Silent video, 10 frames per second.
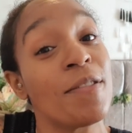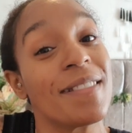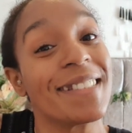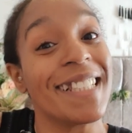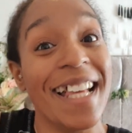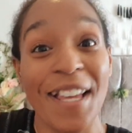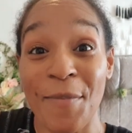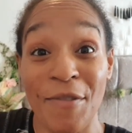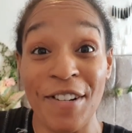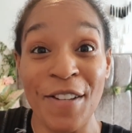It'd
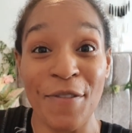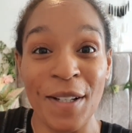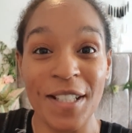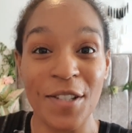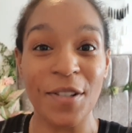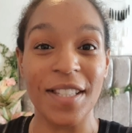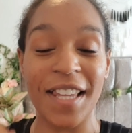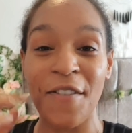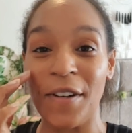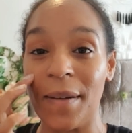be really fun to do it
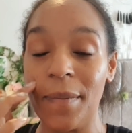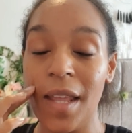together.